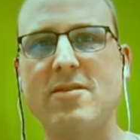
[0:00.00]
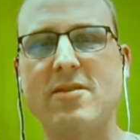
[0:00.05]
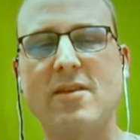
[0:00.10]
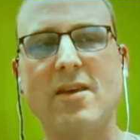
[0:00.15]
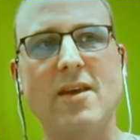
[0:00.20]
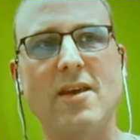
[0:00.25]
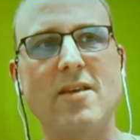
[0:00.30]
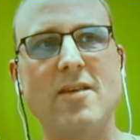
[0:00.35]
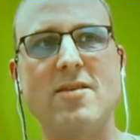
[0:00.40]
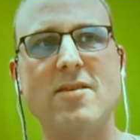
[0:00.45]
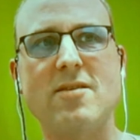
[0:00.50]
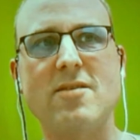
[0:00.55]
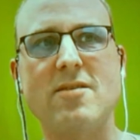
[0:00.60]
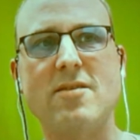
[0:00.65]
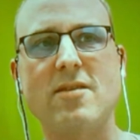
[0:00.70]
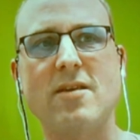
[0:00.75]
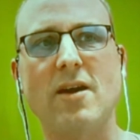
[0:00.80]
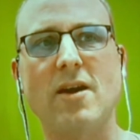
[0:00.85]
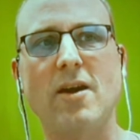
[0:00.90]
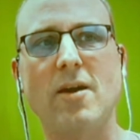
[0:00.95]
is
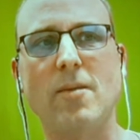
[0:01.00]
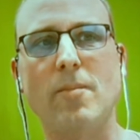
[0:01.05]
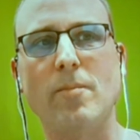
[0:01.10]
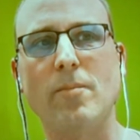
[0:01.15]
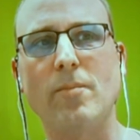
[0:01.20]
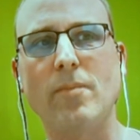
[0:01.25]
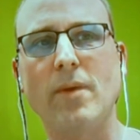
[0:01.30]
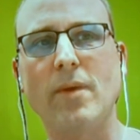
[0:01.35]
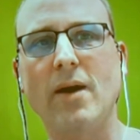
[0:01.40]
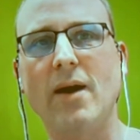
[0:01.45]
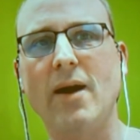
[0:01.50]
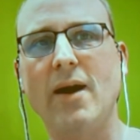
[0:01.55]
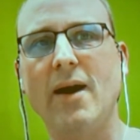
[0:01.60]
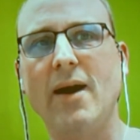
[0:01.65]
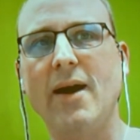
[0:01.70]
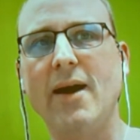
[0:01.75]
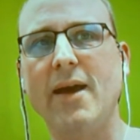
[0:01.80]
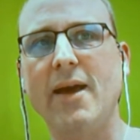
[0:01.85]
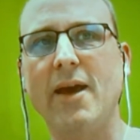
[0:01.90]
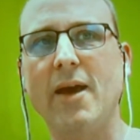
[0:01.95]
um, I
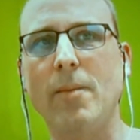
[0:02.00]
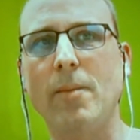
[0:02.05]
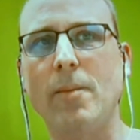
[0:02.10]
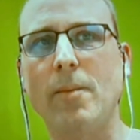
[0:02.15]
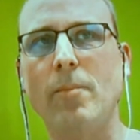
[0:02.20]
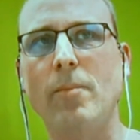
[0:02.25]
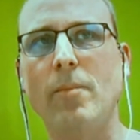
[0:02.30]
am.